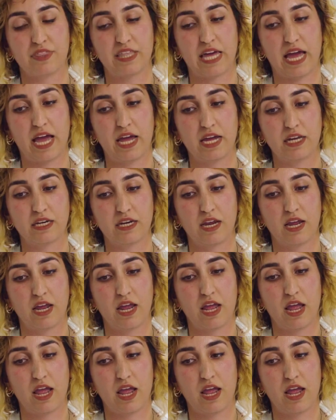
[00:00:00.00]
that
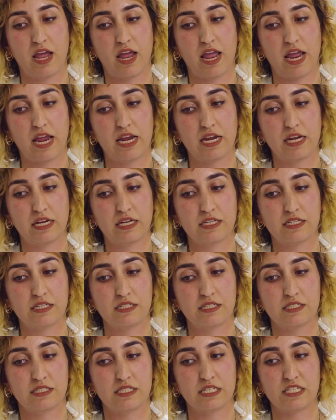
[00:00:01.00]
a
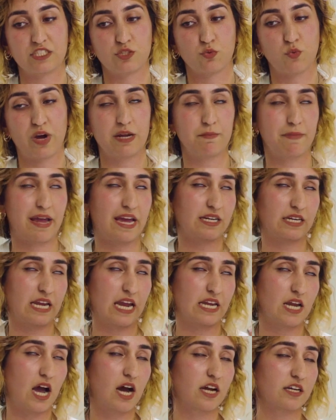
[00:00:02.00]
cis white man
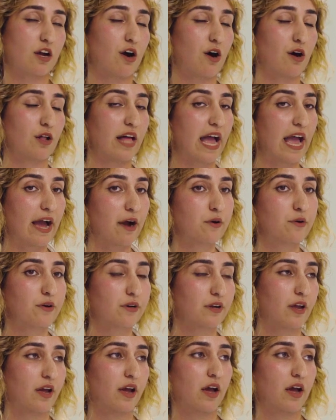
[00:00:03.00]
cannot call out